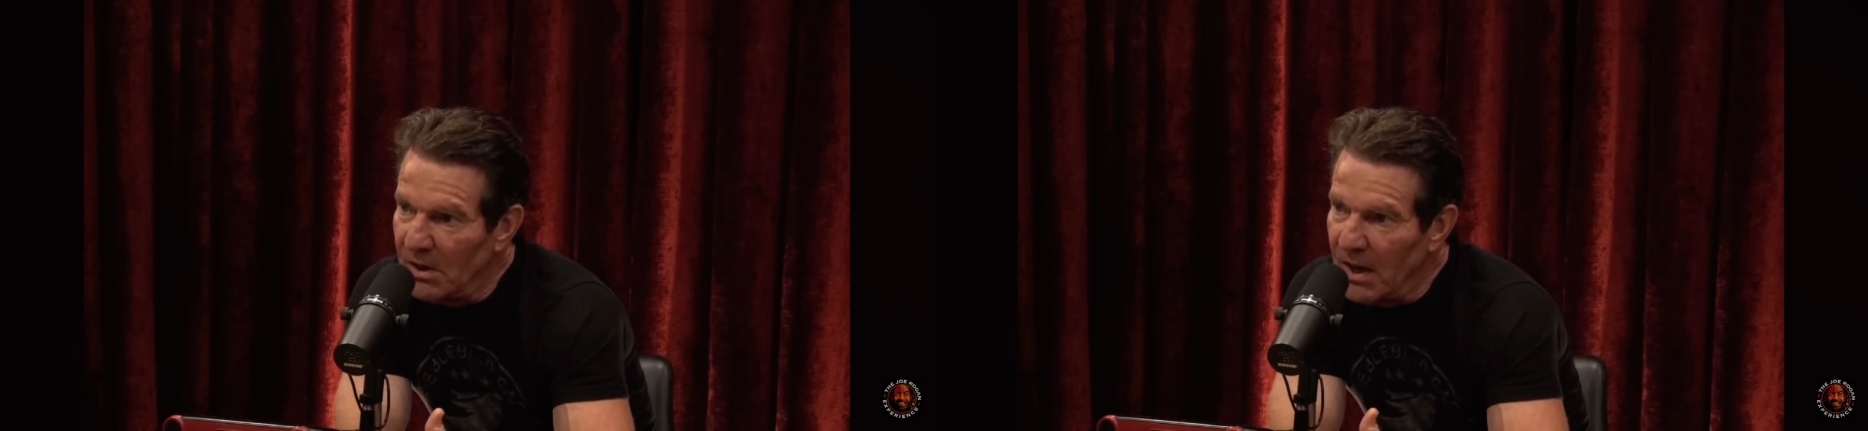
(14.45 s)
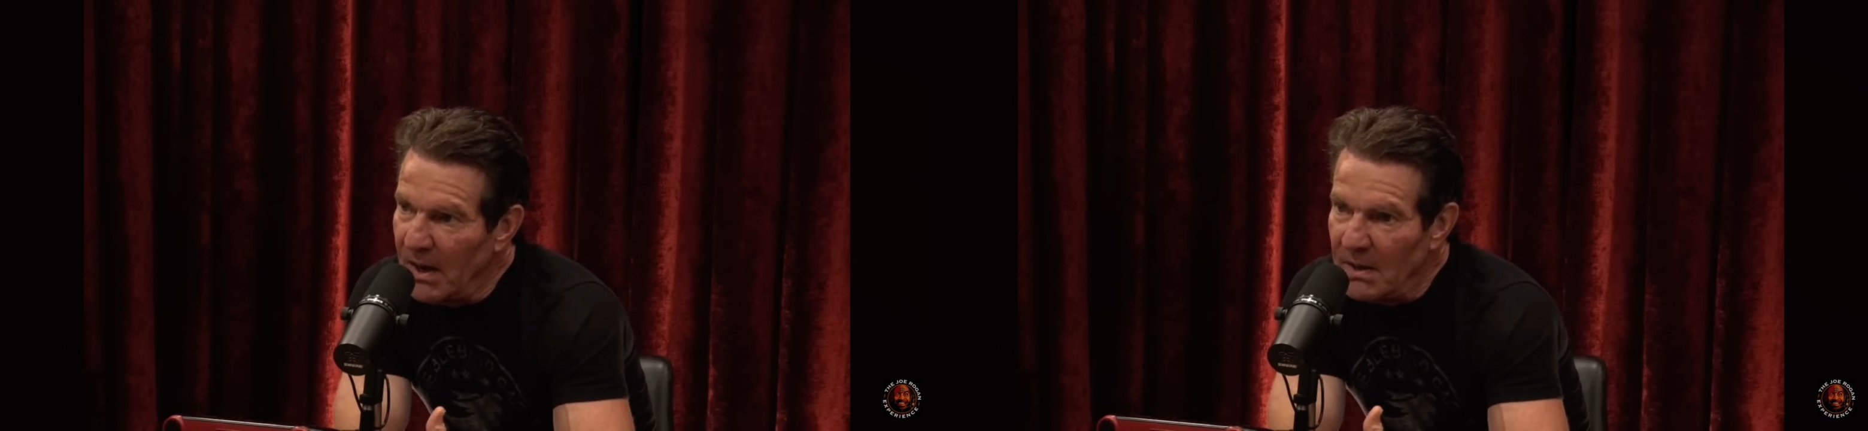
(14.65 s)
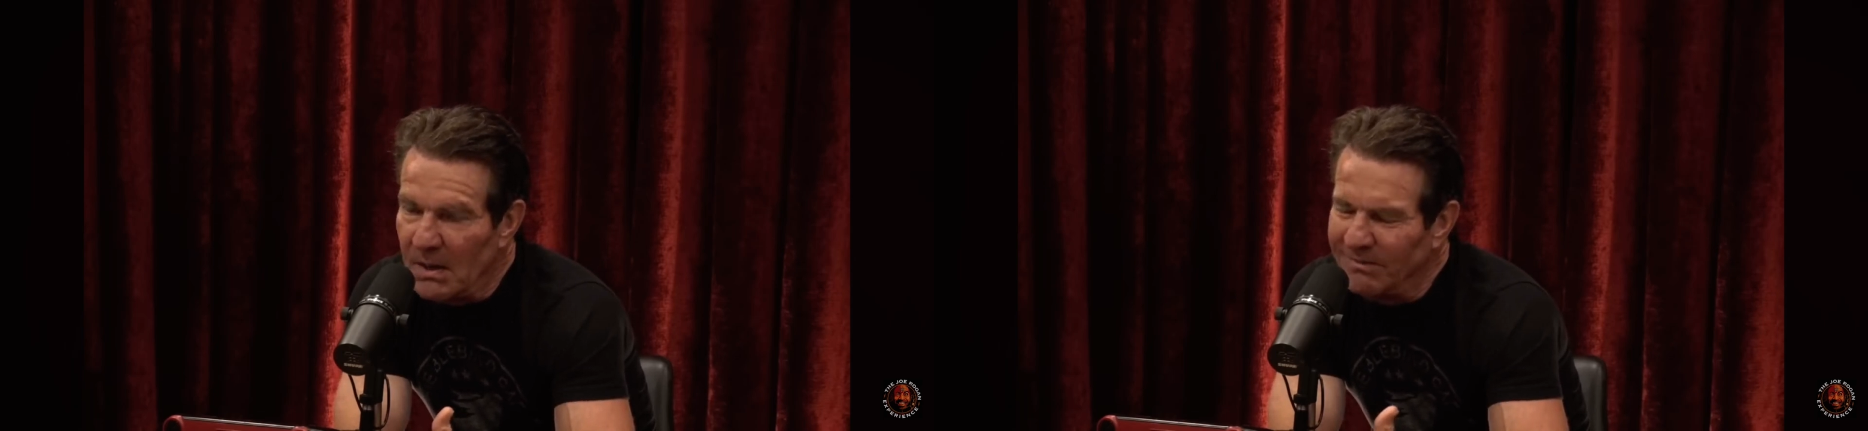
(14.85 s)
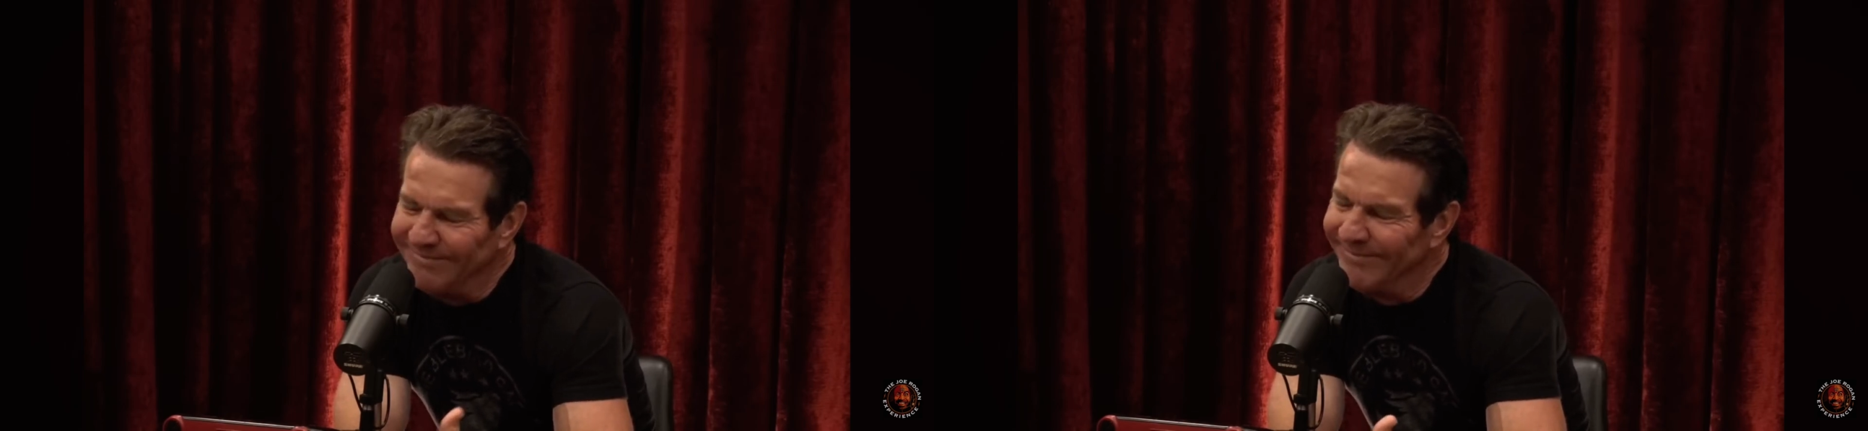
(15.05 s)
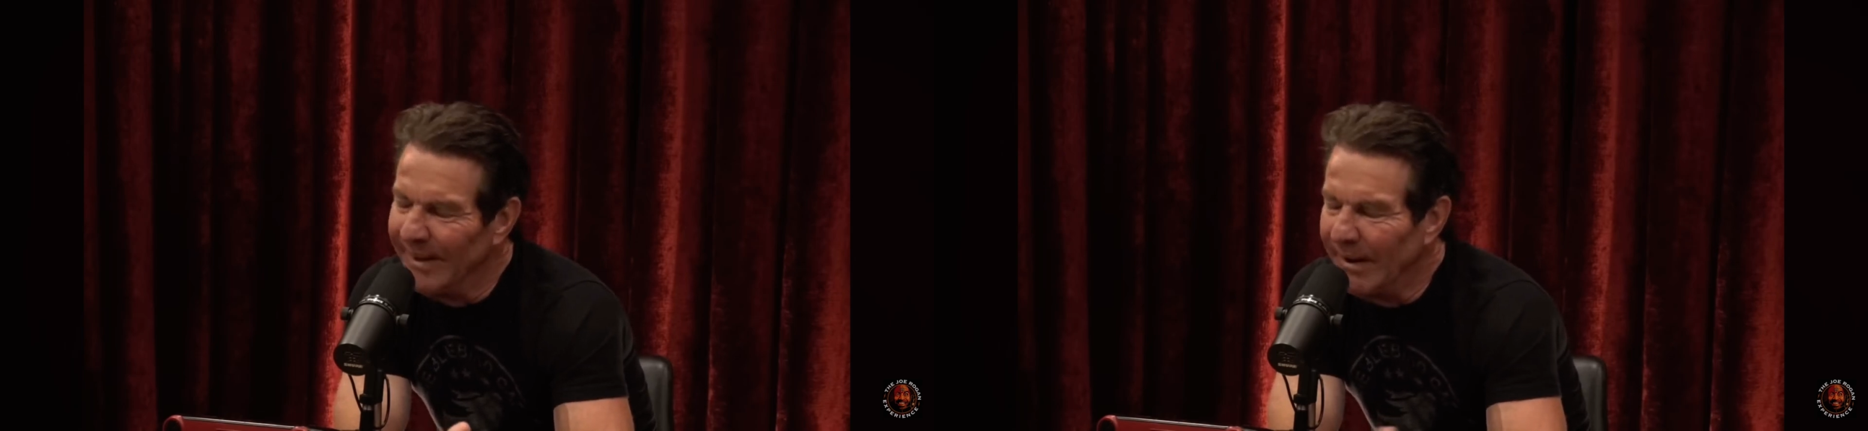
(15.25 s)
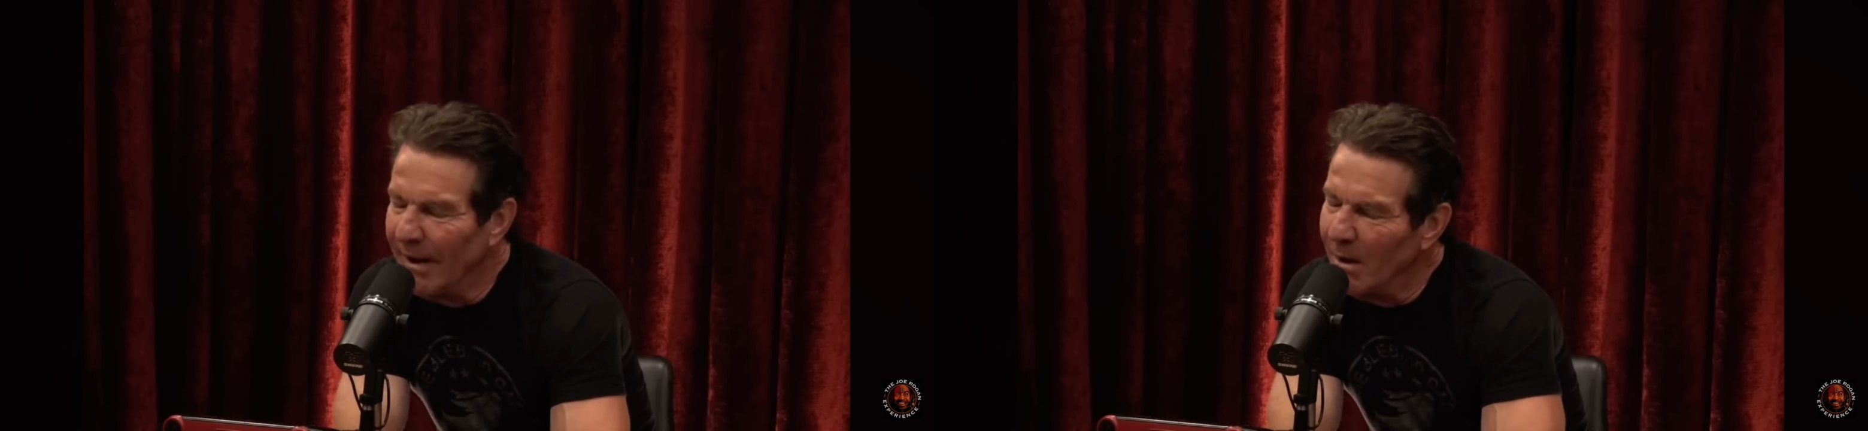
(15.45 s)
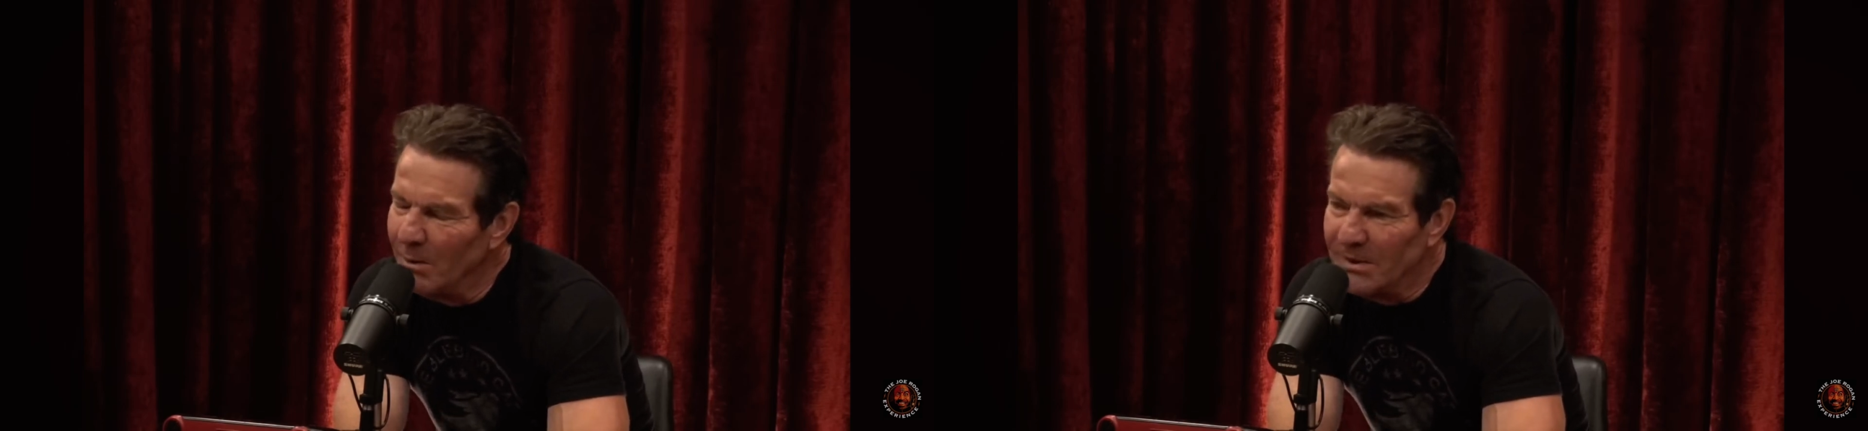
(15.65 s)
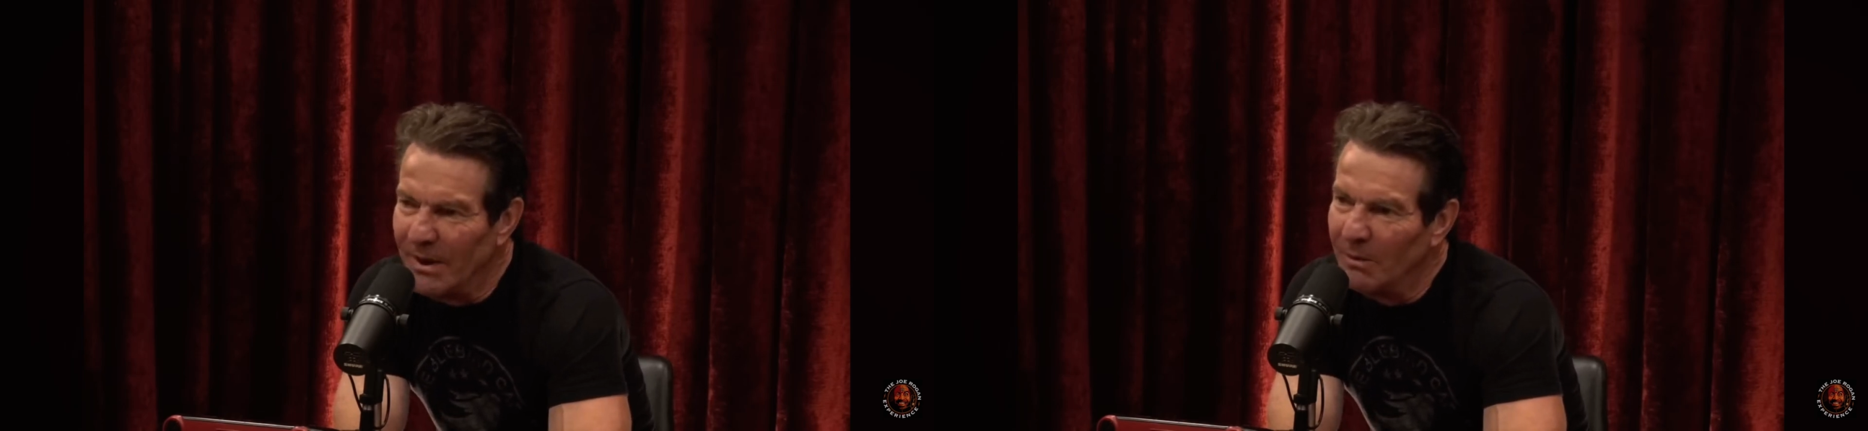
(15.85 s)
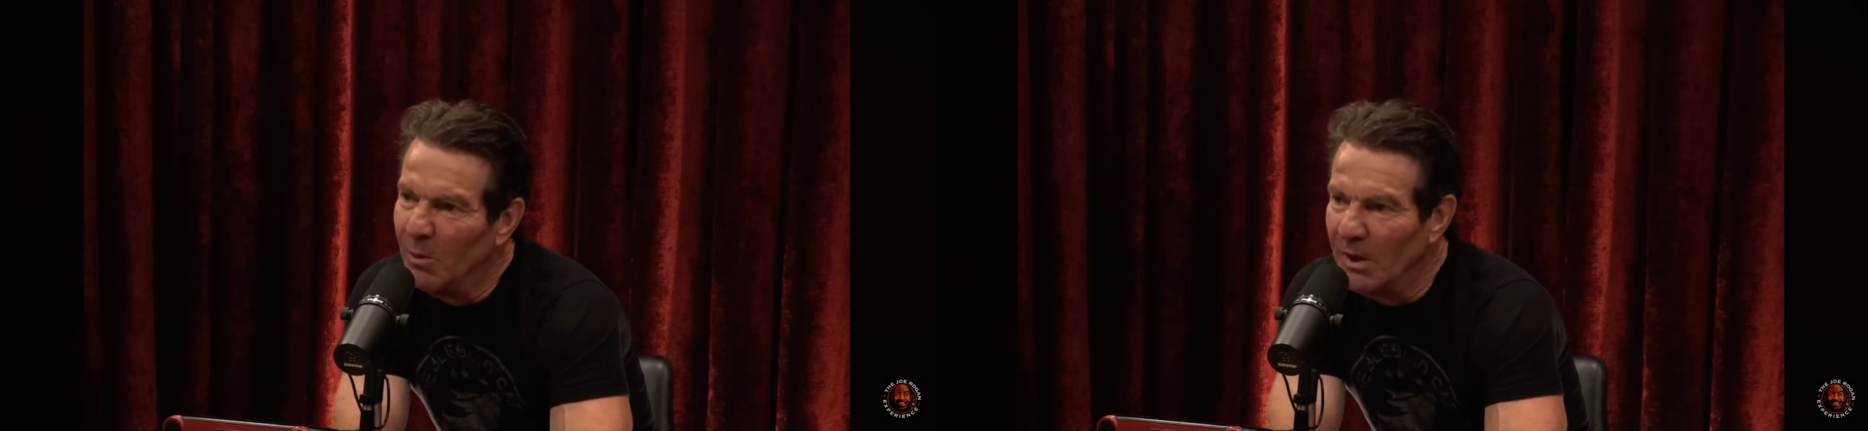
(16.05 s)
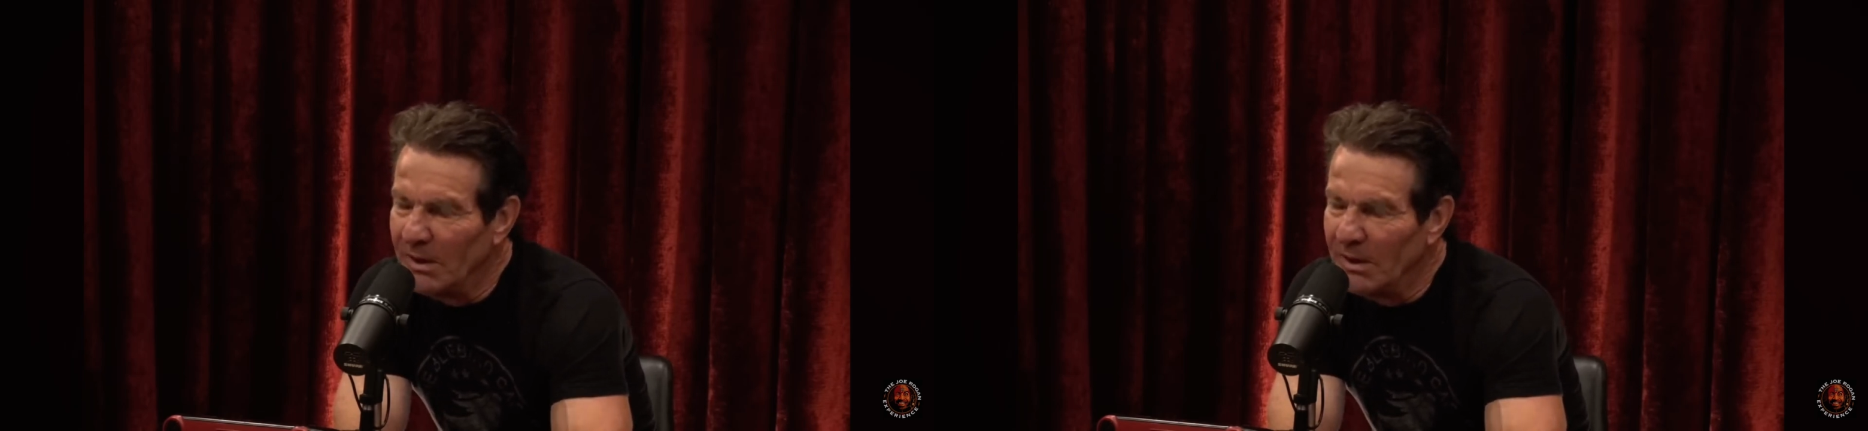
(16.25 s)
And I always thought, well,